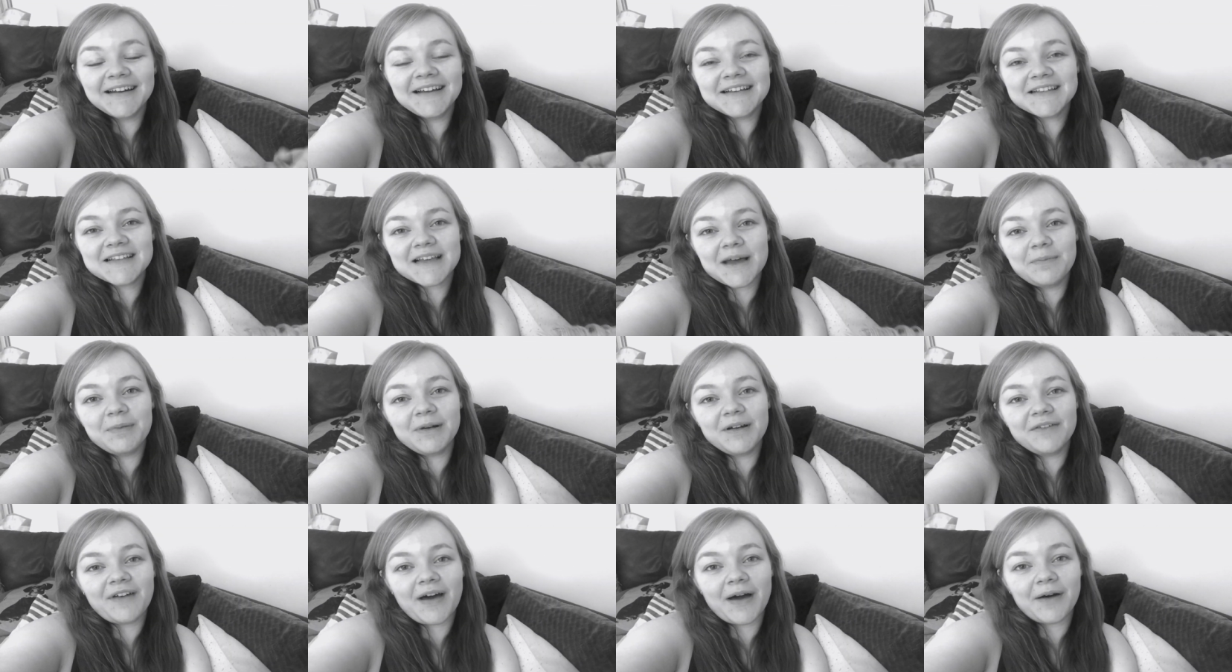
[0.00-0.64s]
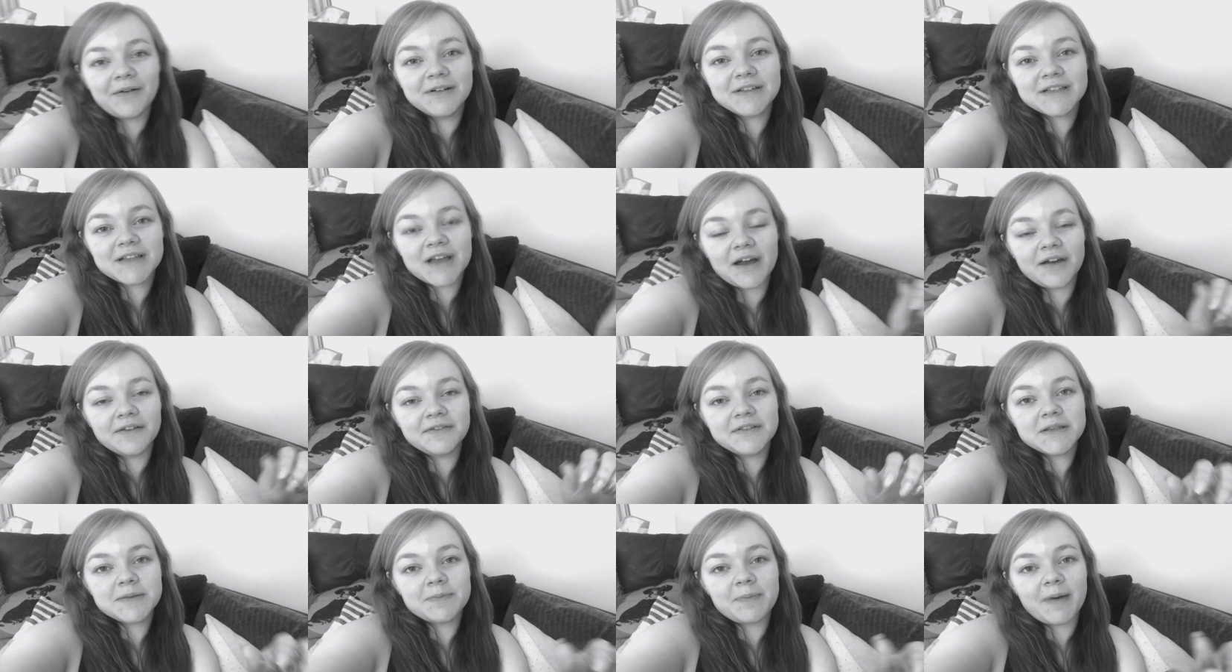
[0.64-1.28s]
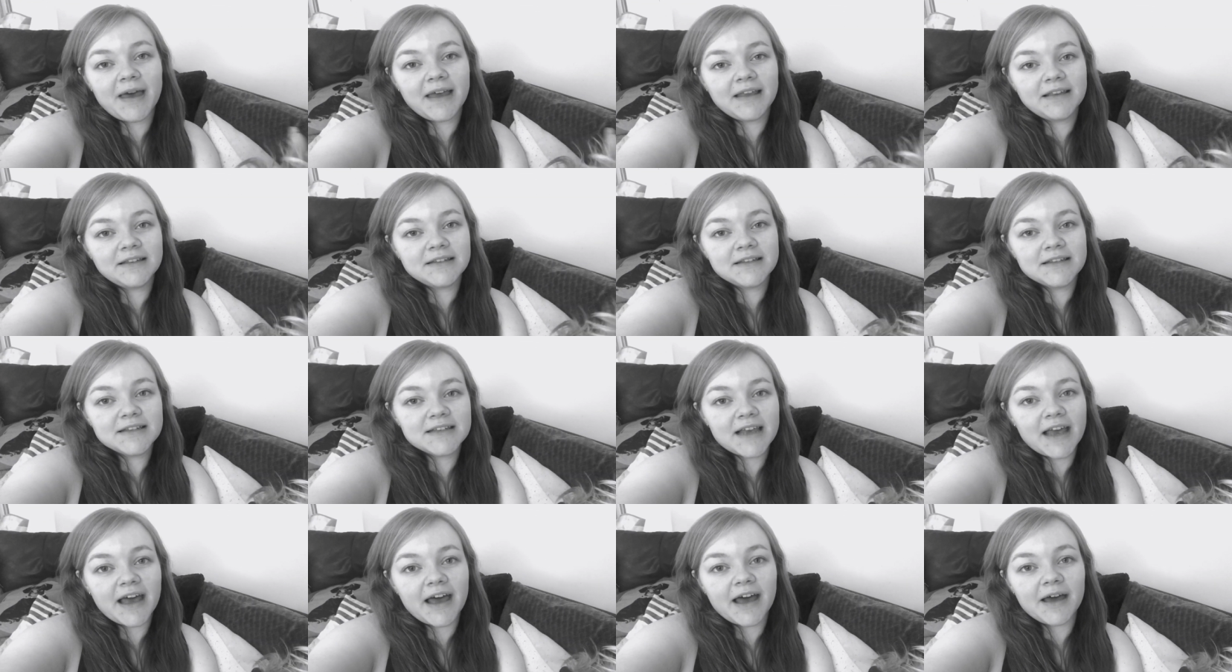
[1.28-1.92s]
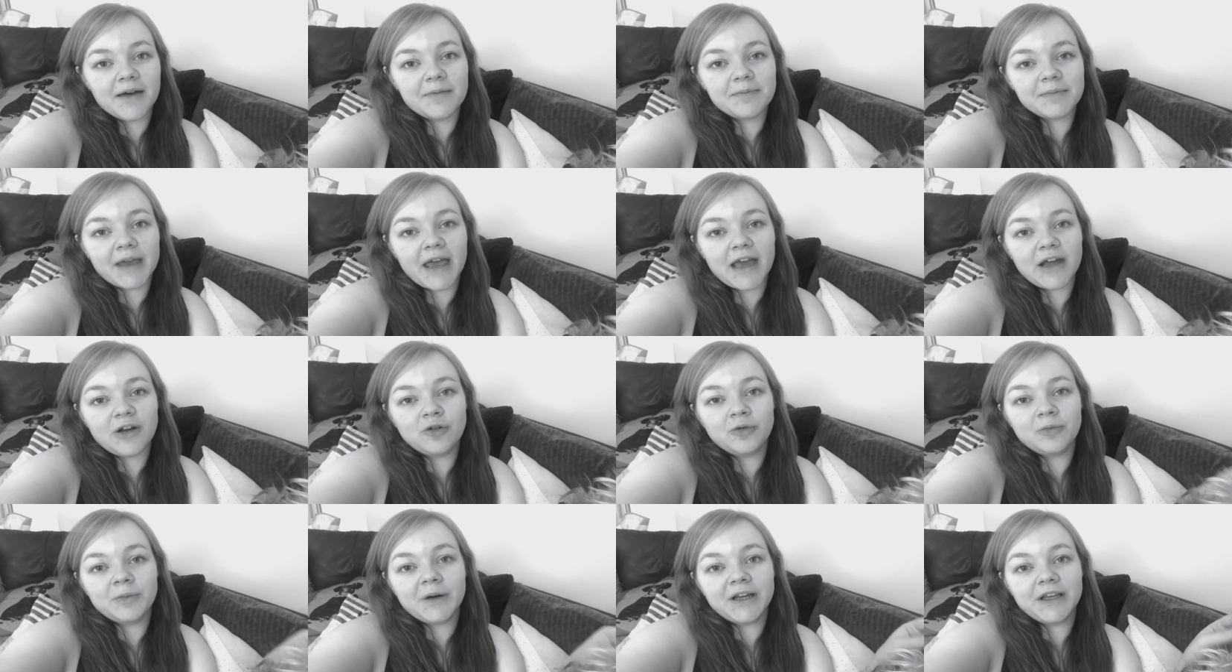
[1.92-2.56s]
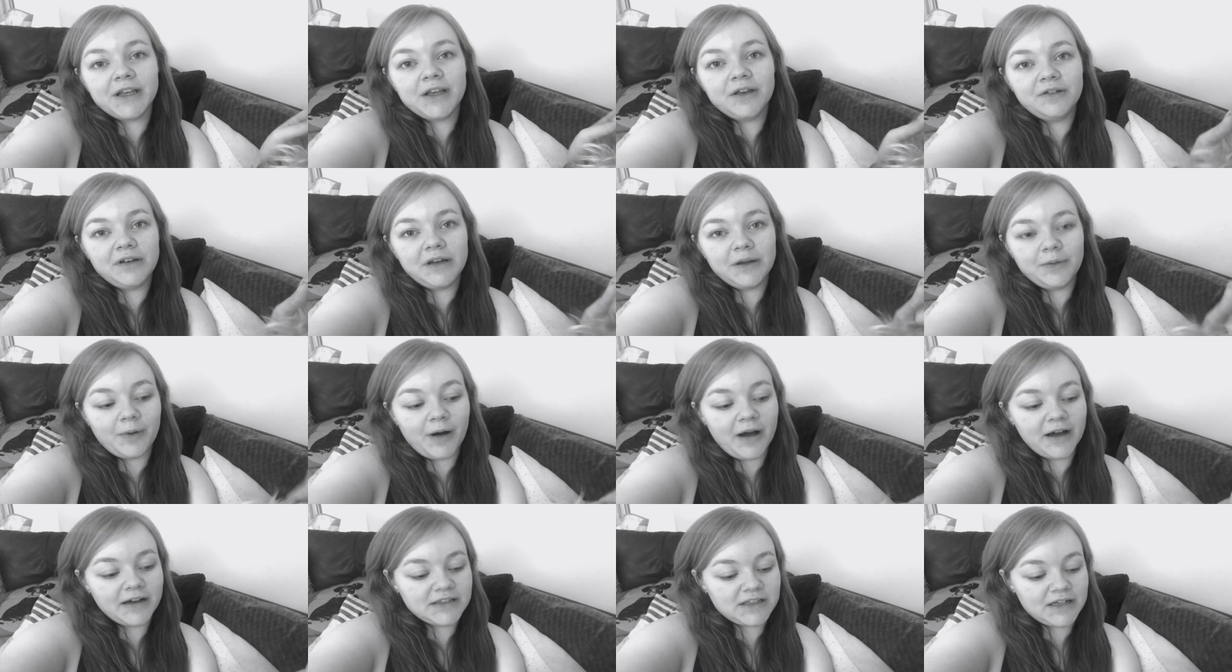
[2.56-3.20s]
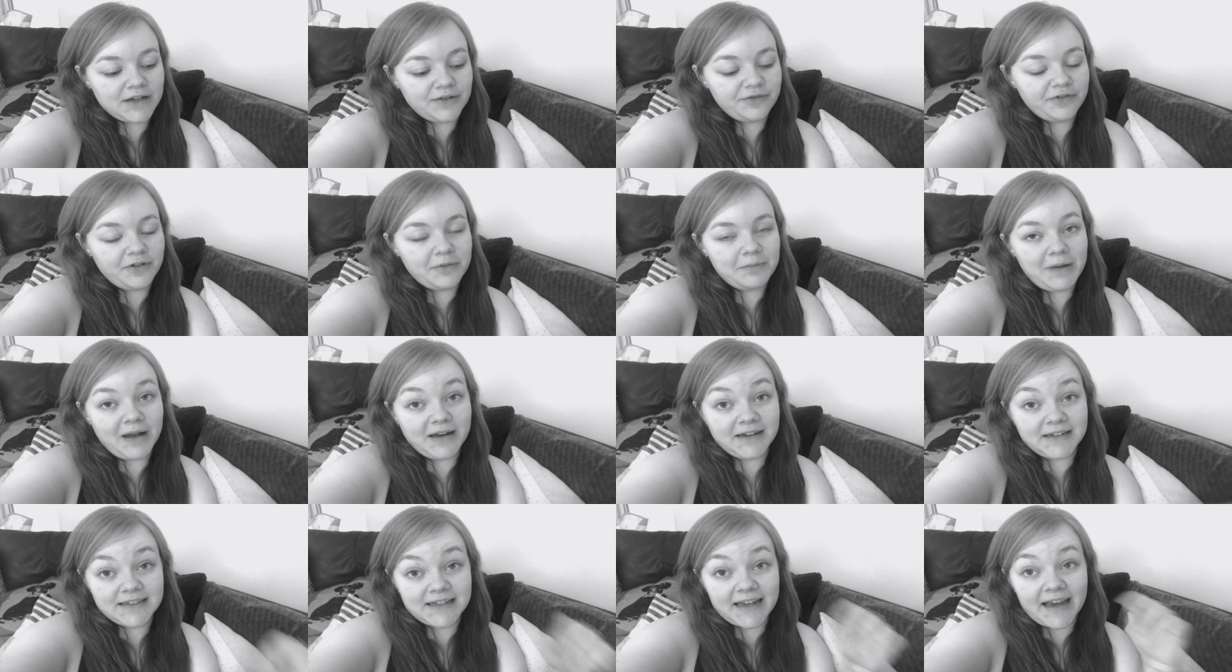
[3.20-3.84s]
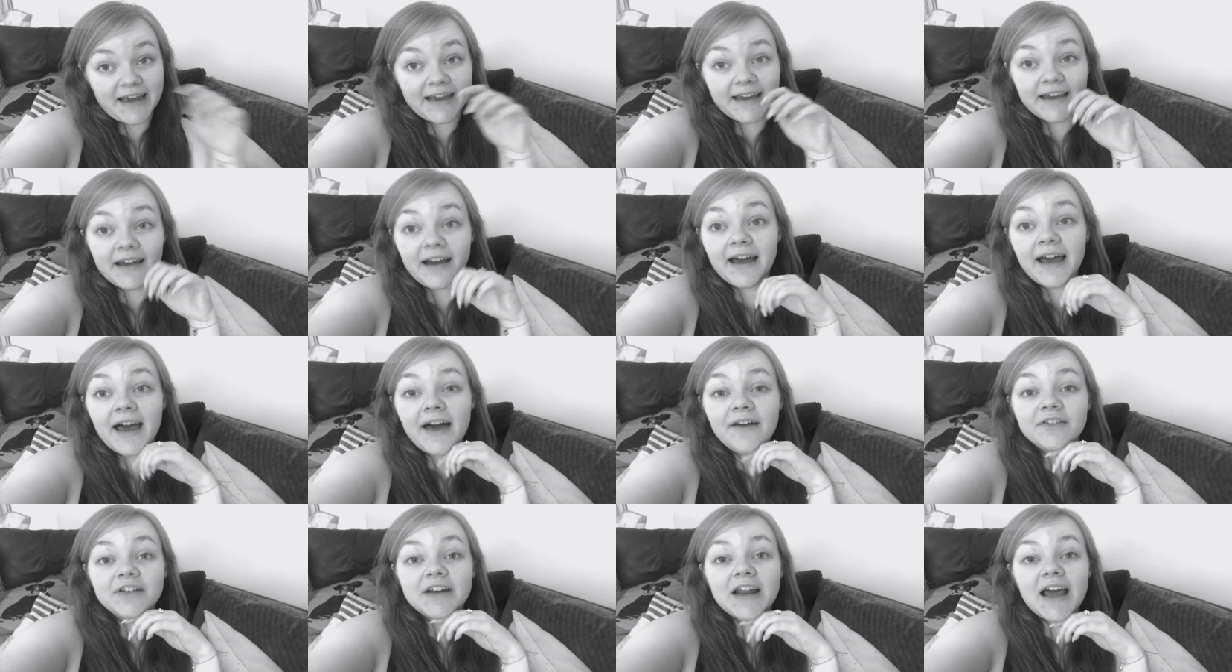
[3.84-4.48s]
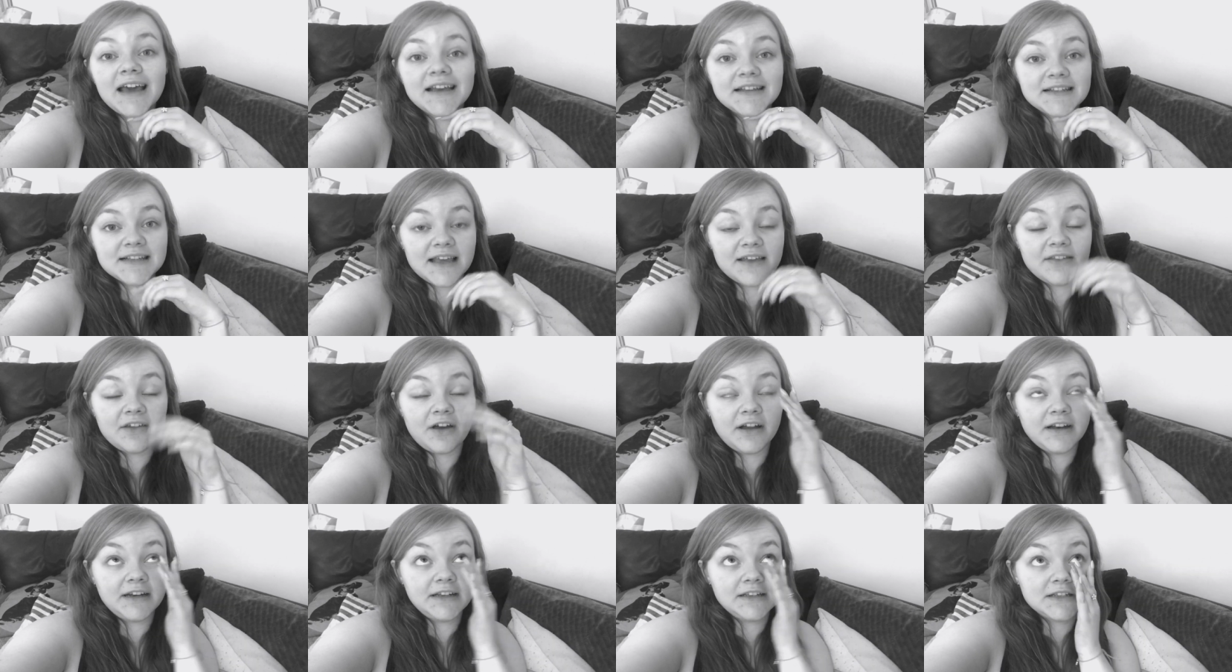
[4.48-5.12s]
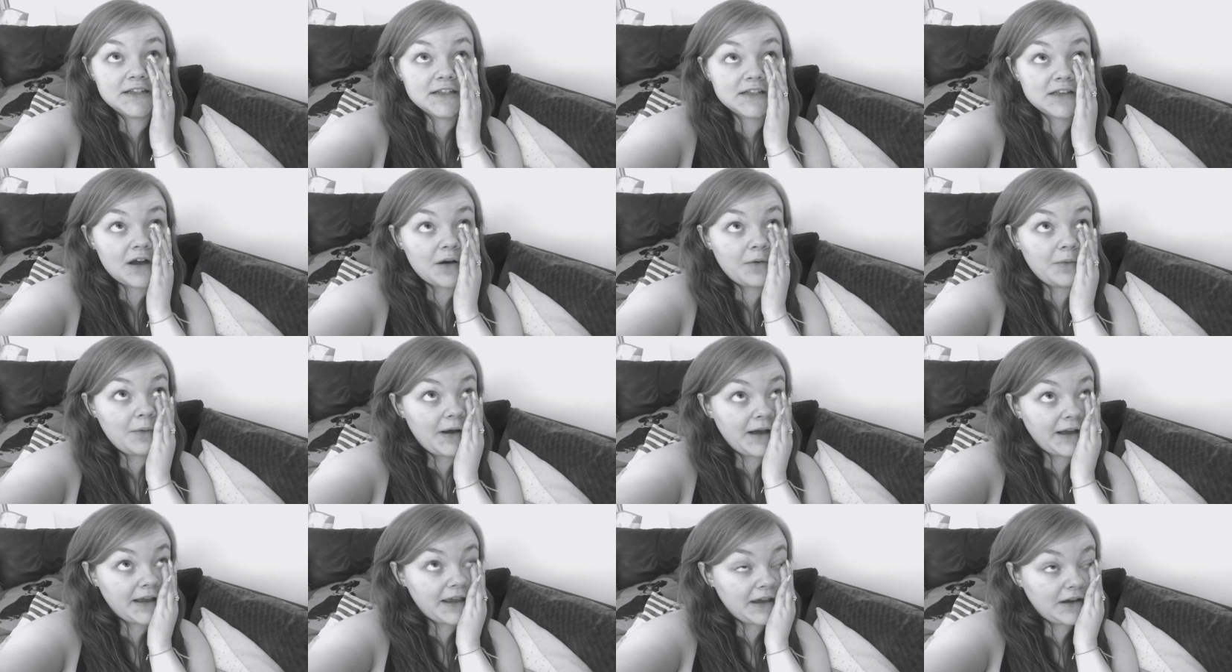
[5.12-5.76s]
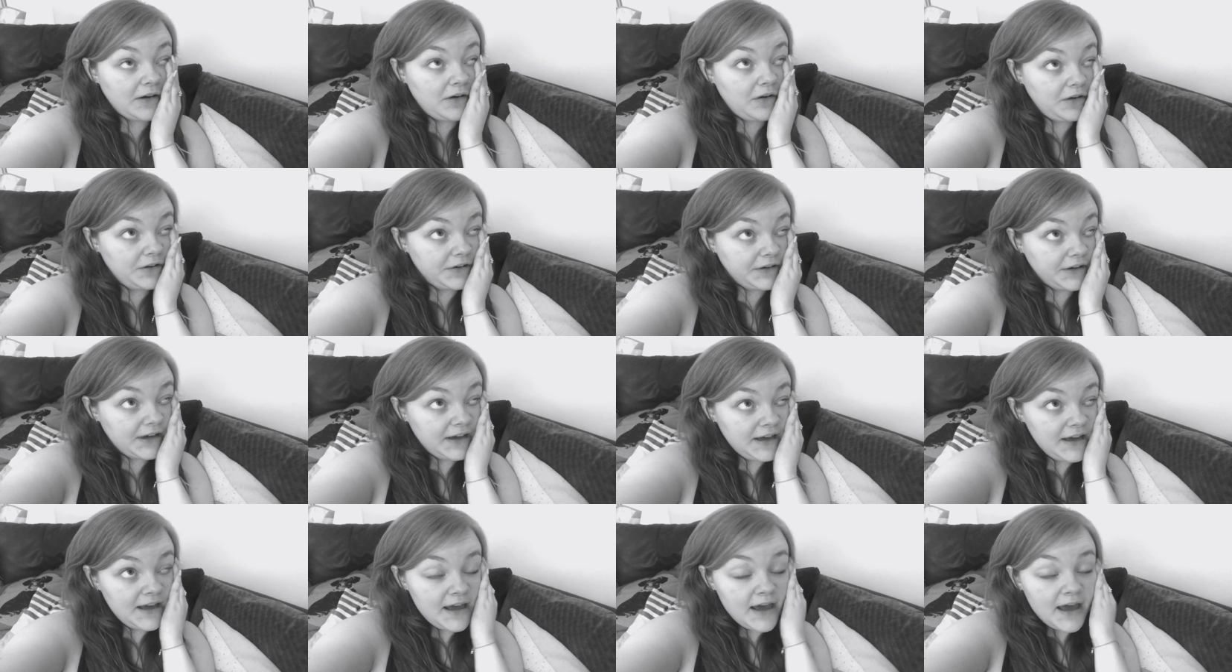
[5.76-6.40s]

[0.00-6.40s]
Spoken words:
last couple of hours I've spent getting all my uni work done for Monday. I have an essay that I need to start working on